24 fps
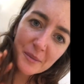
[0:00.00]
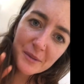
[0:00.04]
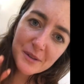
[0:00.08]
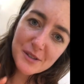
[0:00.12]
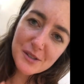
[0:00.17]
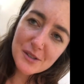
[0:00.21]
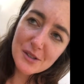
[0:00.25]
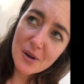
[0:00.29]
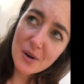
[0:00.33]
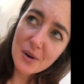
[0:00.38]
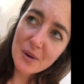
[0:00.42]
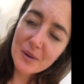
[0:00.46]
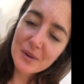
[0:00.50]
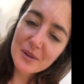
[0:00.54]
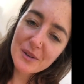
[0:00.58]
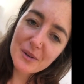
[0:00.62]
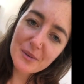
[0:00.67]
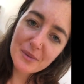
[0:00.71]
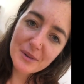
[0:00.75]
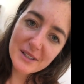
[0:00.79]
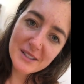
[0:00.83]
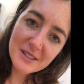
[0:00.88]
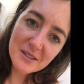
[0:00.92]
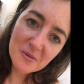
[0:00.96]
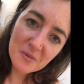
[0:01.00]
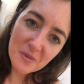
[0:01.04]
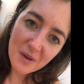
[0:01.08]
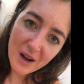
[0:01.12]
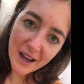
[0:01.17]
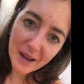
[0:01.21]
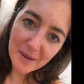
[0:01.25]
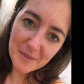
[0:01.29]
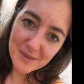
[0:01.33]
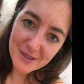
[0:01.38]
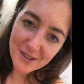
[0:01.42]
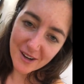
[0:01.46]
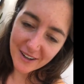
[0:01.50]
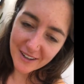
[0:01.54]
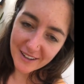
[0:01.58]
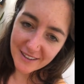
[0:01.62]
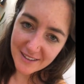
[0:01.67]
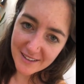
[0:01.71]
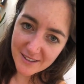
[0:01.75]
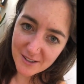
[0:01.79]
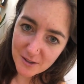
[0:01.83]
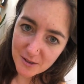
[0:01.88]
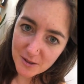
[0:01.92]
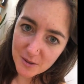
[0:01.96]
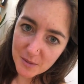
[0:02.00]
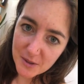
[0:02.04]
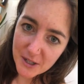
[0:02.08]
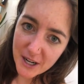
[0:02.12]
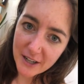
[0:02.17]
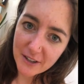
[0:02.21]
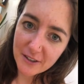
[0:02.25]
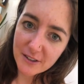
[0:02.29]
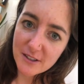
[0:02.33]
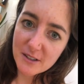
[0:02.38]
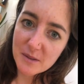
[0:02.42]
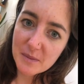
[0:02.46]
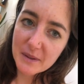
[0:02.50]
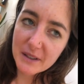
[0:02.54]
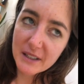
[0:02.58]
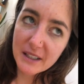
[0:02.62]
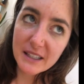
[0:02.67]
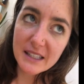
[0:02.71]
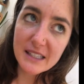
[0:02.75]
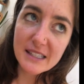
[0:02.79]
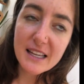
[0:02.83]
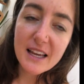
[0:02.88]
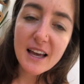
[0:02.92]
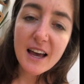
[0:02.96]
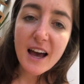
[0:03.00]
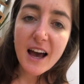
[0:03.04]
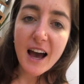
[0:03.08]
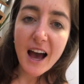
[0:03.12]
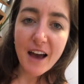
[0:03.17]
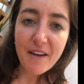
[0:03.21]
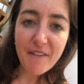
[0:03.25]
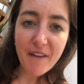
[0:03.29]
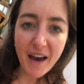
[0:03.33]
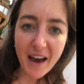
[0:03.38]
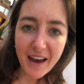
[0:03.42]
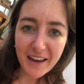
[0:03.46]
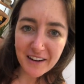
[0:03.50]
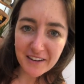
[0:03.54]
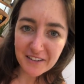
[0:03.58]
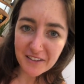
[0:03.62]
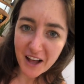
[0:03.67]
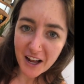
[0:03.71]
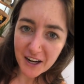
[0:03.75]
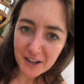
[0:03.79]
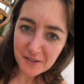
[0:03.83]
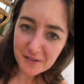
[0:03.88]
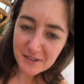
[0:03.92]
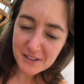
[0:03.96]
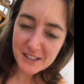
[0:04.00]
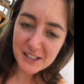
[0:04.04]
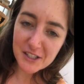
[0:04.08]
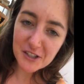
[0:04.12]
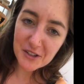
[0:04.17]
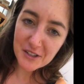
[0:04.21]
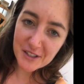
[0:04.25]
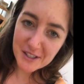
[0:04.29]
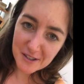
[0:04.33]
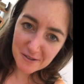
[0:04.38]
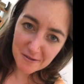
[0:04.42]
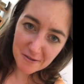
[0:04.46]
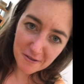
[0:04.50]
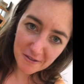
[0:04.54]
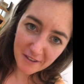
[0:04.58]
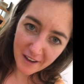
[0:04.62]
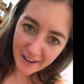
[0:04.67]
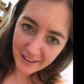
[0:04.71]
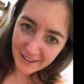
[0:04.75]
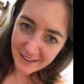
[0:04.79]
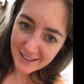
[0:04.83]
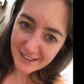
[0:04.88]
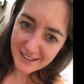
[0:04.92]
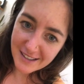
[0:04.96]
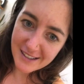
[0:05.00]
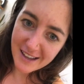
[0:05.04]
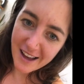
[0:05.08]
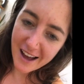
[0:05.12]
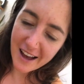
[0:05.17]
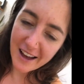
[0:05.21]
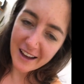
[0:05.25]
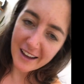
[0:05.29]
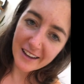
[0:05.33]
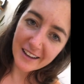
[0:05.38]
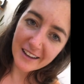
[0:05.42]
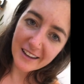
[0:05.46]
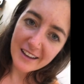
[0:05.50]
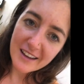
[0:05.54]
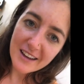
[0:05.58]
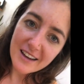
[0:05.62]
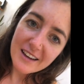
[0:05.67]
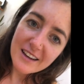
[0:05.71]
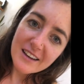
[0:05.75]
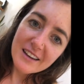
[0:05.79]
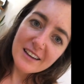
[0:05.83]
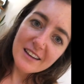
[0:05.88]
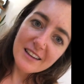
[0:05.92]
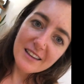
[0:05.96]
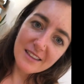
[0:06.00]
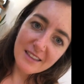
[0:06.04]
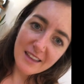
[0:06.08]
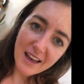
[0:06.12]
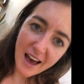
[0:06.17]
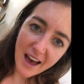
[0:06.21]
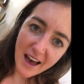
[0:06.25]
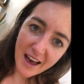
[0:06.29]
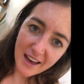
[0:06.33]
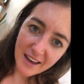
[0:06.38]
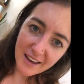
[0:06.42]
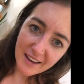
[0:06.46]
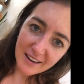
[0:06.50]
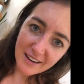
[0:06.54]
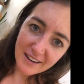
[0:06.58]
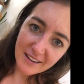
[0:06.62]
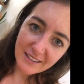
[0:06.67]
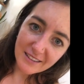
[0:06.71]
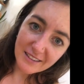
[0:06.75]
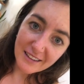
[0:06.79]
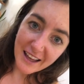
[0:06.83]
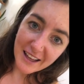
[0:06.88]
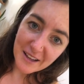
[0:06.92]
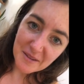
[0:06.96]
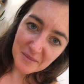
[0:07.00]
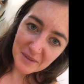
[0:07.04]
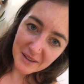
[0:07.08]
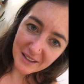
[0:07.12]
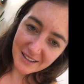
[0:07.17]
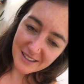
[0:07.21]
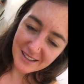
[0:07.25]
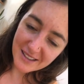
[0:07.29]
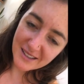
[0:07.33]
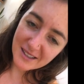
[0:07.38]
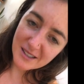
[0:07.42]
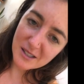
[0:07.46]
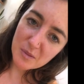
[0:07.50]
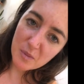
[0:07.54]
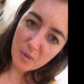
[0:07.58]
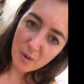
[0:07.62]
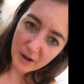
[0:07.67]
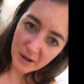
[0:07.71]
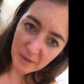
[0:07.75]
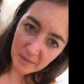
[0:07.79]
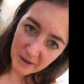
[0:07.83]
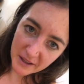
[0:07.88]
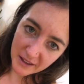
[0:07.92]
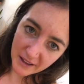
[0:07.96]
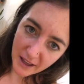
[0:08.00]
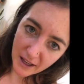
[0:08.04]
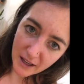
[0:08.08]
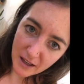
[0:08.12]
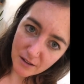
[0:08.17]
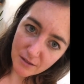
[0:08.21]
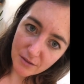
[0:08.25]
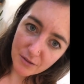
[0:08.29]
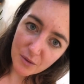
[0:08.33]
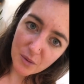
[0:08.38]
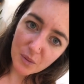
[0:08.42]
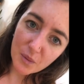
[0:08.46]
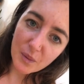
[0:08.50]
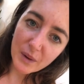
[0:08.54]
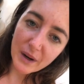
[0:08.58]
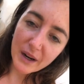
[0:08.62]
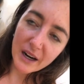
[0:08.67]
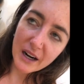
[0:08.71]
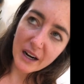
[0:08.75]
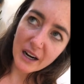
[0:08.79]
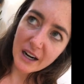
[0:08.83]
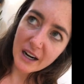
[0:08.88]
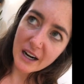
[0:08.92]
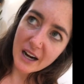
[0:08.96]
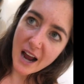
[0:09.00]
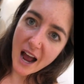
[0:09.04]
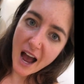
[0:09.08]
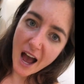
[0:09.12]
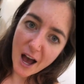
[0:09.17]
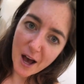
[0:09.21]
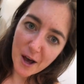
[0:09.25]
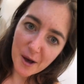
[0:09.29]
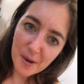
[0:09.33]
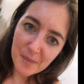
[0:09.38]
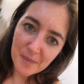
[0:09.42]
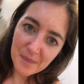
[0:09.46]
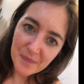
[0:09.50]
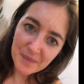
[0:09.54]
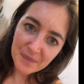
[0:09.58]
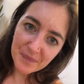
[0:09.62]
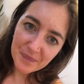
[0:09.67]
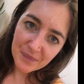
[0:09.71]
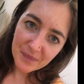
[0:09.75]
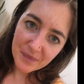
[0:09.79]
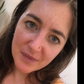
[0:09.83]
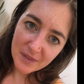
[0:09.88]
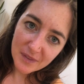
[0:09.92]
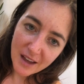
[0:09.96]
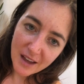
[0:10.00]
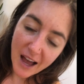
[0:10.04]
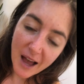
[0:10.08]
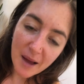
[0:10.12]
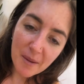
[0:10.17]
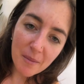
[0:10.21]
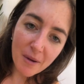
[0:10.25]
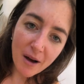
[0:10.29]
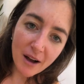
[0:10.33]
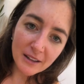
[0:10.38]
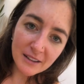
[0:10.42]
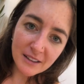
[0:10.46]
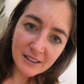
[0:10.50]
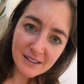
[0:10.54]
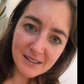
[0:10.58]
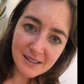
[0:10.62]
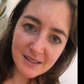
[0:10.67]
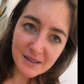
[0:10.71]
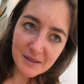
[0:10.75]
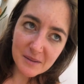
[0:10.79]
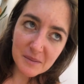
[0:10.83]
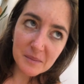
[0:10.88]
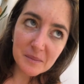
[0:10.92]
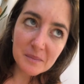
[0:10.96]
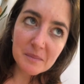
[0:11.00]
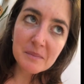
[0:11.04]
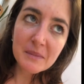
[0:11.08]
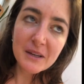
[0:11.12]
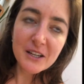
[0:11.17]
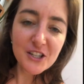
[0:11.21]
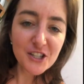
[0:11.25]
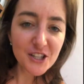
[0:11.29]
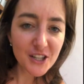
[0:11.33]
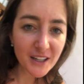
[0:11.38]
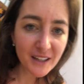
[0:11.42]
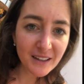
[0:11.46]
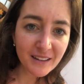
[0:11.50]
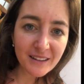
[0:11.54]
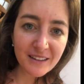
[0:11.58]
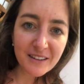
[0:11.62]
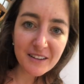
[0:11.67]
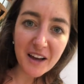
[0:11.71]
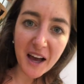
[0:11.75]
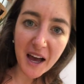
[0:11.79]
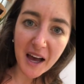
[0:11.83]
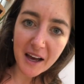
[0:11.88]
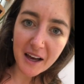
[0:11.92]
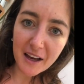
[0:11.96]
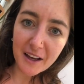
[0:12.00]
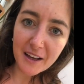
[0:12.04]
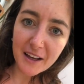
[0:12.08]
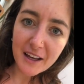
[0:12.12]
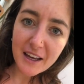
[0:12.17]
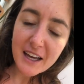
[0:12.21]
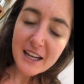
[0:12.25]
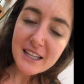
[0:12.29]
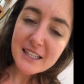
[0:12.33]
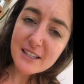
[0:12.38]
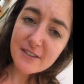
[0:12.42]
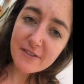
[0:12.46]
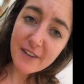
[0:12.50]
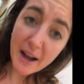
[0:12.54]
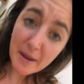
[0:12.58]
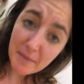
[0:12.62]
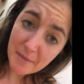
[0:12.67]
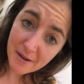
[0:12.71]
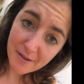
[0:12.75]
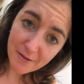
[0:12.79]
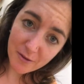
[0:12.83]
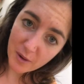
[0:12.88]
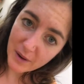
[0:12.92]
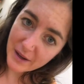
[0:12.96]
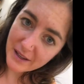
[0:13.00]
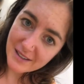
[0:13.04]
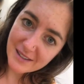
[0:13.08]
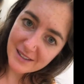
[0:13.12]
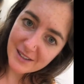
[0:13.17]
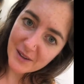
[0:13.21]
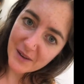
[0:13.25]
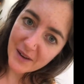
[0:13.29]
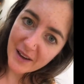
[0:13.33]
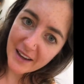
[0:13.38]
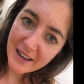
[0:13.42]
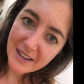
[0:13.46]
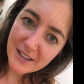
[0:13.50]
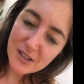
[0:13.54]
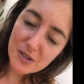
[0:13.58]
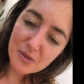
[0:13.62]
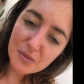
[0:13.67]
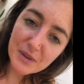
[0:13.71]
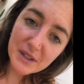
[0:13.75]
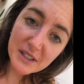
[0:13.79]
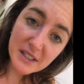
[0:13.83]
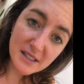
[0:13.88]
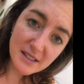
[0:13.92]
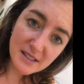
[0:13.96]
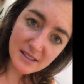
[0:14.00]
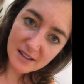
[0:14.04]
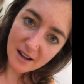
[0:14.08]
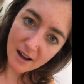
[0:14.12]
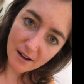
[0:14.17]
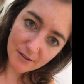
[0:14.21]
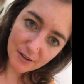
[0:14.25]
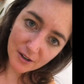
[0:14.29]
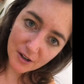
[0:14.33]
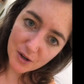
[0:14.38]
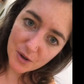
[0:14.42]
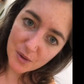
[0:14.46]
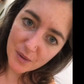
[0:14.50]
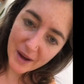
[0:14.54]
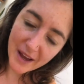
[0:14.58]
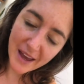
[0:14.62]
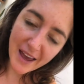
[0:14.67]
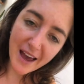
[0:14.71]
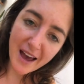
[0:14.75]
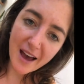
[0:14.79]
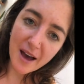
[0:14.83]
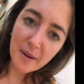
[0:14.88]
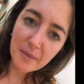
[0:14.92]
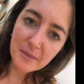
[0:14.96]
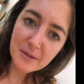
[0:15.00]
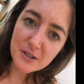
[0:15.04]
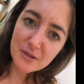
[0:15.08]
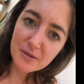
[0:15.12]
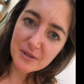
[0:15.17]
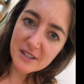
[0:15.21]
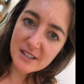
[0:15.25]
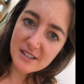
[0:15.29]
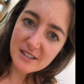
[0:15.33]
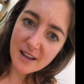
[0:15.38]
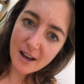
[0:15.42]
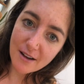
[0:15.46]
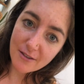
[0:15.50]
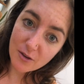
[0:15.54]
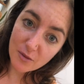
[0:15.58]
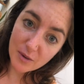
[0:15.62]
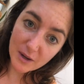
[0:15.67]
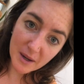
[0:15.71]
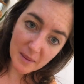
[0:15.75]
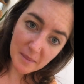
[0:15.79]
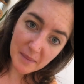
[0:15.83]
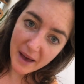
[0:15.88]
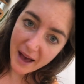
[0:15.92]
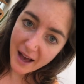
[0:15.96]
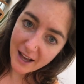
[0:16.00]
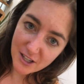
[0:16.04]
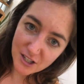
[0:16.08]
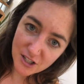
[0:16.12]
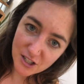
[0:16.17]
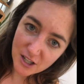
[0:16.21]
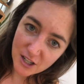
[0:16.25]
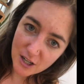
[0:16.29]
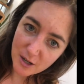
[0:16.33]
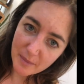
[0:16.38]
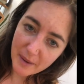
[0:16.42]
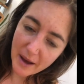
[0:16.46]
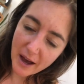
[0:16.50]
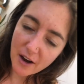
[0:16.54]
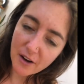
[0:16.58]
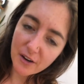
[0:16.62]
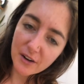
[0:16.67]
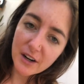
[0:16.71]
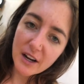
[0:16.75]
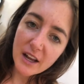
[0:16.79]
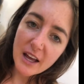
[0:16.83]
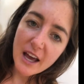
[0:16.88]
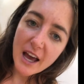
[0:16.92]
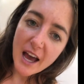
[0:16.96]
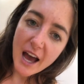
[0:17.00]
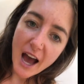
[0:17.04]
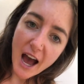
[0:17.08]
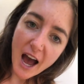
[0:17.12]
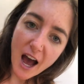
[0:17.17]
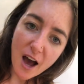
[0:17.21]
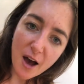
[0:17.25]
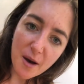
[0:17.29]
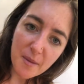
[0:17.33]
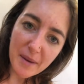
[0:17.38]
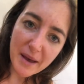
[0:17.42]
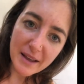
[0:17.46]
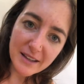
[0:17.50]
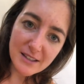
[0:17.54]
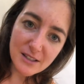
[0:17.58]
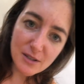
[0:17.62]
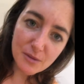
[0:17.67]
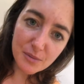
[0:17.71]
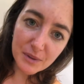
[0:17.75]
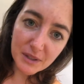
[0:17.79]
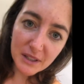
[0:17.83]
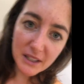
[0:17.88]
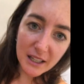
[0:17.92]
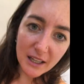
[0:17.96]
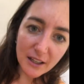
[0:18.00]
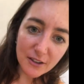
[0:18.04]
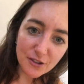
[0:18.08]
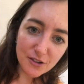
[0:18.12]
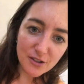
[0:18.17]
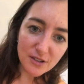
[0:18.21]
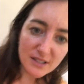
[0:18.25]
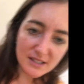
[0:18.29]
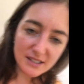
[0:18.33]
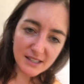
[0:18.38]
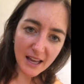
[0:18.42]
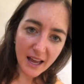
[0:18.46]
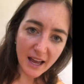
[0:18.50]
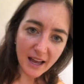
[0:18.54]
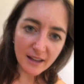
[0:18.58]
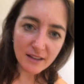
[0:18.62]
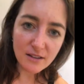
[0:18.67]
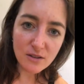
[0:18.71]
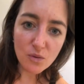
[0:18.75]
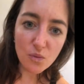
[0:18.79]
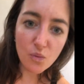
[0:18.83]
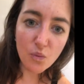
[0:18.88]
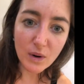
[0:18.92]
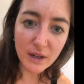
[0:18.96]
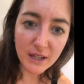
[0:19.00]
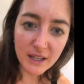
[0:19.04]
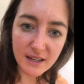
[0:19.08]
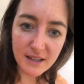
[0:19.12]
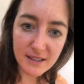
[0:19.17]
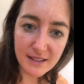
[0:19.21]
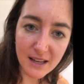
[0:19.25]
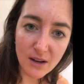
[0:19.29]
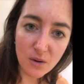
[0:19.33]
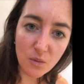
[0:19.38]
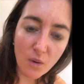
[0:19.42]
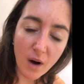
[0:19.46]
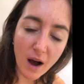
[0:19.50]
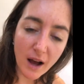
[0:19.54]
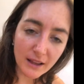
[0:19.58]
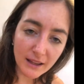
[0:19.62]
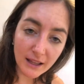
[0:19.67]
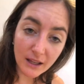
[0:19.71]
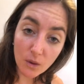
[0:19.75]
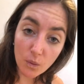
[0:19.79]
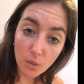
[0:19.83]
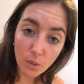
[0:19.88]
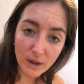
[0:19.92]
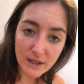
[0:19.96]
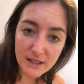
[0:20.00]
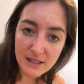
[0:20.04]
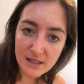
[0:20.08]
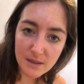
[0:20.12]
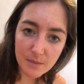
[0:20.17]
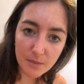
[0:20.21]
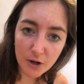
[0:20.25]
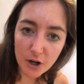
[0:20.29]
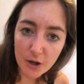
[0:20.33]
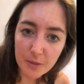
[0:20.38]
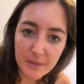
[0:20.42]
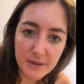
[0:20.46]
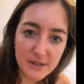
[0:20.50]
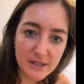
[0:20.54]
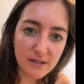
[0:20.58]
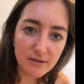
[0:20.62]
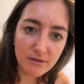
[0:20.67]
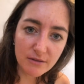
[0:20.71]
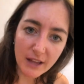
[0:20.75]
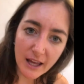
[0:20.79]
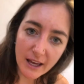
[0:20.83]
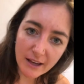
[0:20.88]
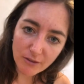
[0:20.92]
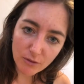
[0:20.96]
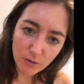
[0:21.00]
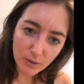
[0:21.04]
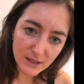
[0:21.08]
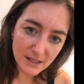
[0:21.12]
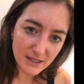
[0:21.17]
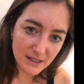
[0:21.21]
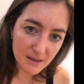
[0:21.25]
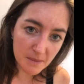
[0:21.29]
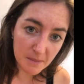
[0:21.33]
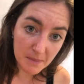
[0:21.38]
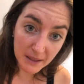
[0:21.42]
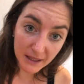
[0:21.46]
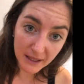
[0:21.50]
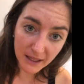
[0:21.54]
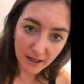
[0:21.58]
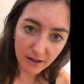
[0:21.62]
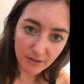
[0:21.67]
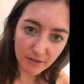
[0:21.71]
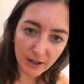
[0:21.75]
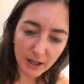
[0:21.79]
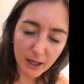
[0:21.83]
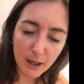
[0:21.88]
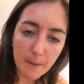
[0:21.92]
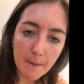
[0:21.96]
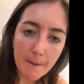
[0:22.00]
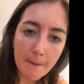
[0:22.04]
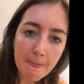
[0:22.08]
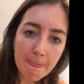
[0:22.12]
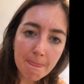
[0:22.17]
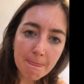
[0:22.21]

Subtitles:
So the reason why I'm starting this YouTube channel is because I've had a lot of series of events that led me to this point in my life where I'm on this mission to find my voice, okay? To rediscover who I am, to rediscover what I'm passionate about, and to really understand what it is I want. Like, what's the purpose of life? What's the meaning of it?